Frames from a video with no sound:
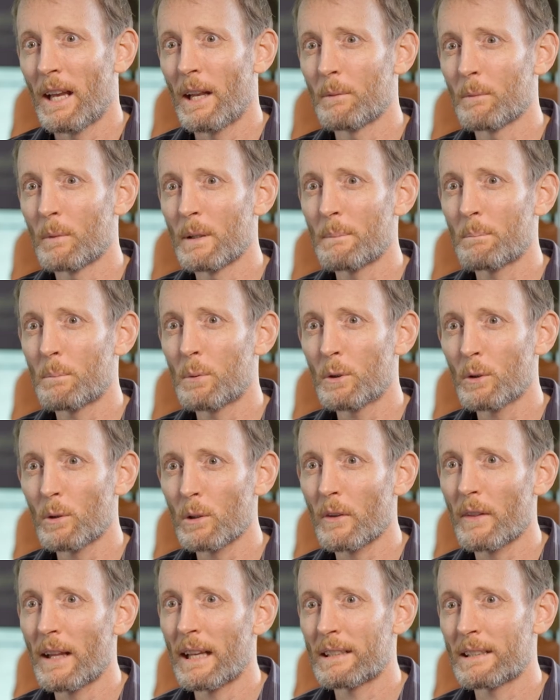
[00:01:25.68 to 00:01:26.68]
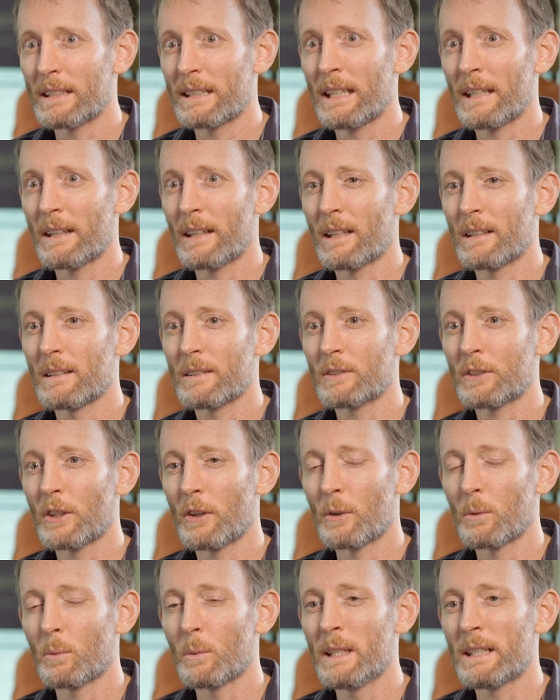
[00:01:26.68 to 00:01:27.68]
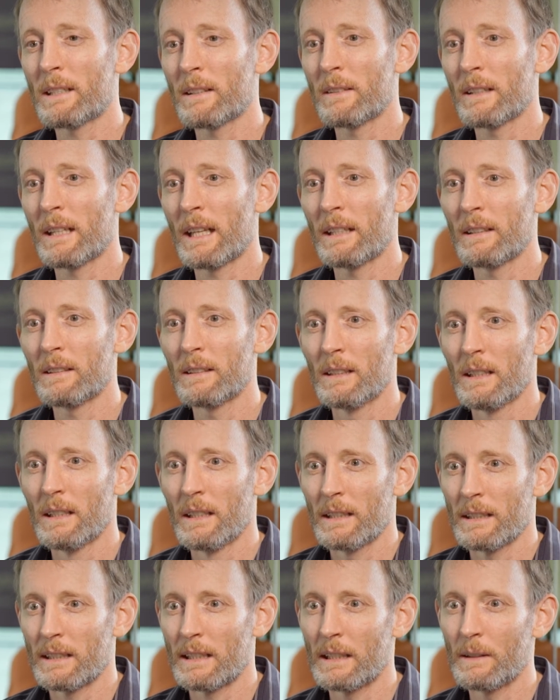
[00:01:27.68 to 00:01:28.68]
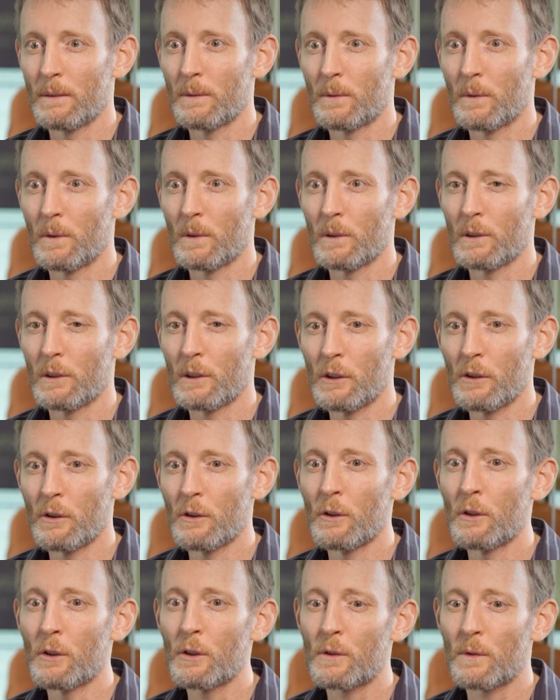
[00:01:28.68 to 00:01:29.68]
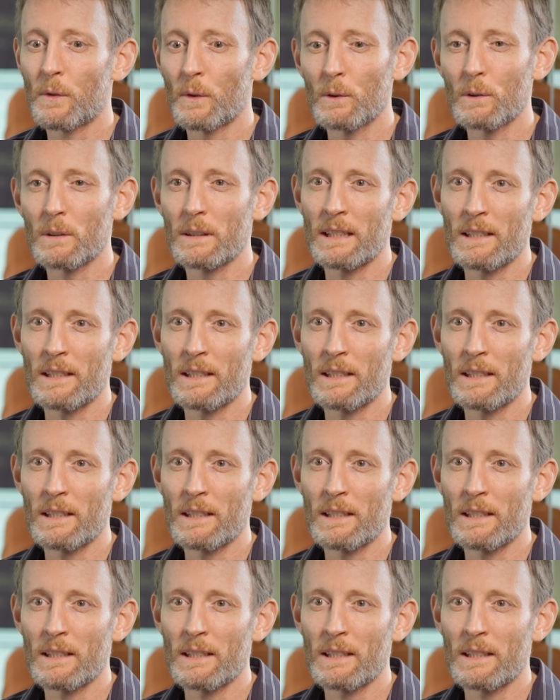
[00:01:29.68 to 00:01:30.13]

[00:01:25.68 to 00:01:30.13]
and we put all of that together so that we can then give useful,